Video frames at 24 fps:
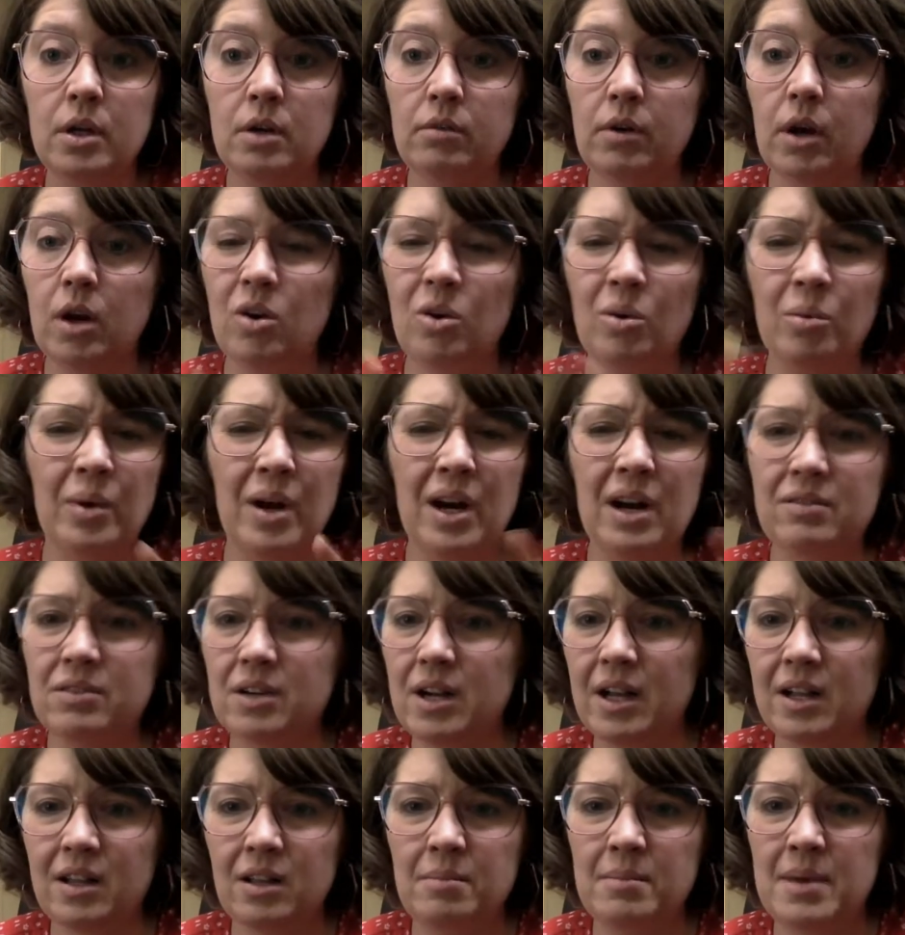right, or whatever
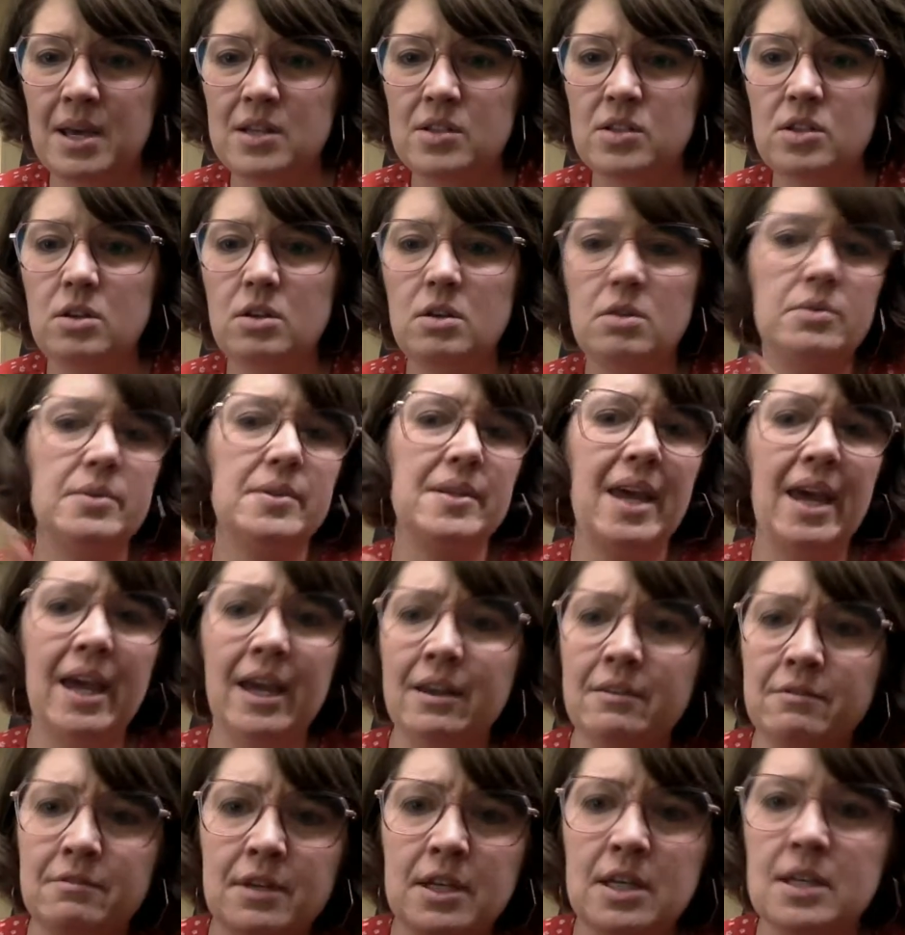LMS you use,
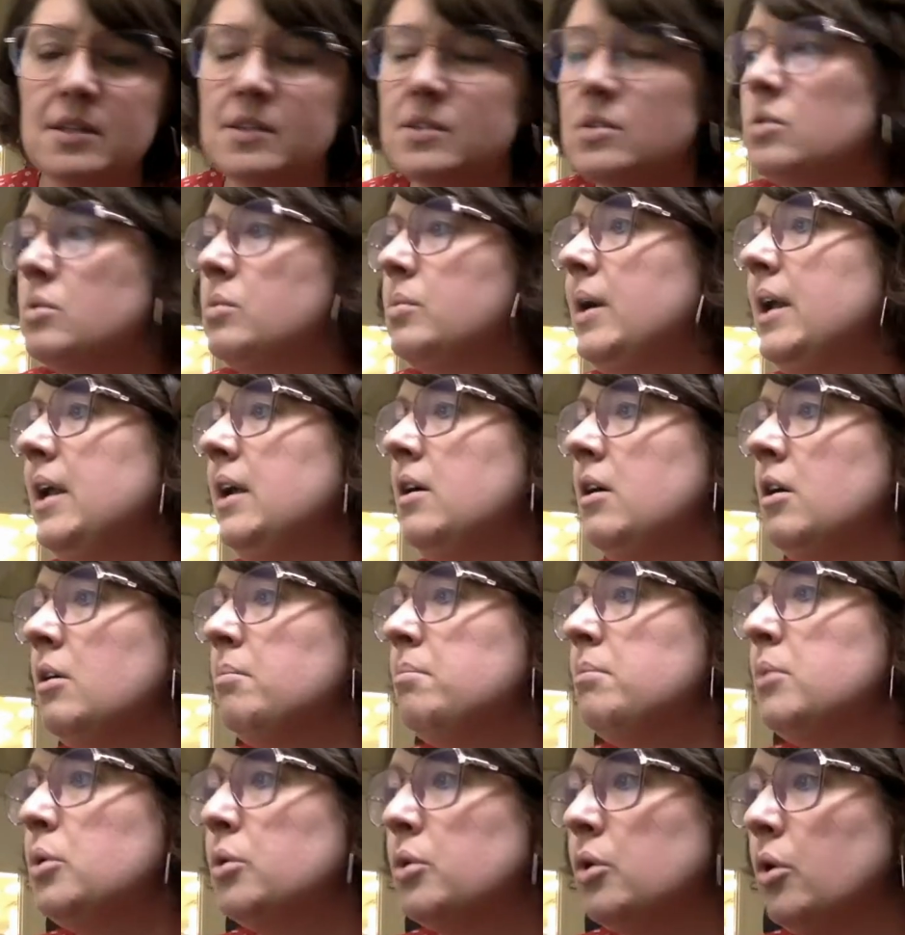Canvas or
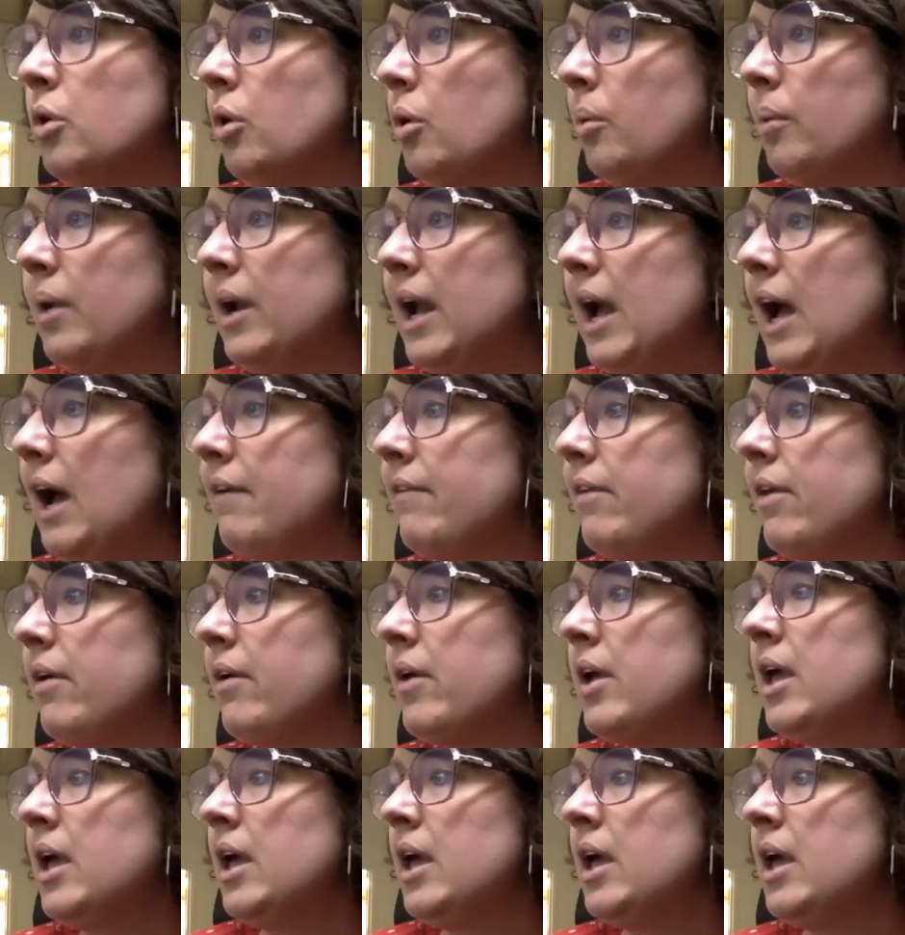Moodle or what have you.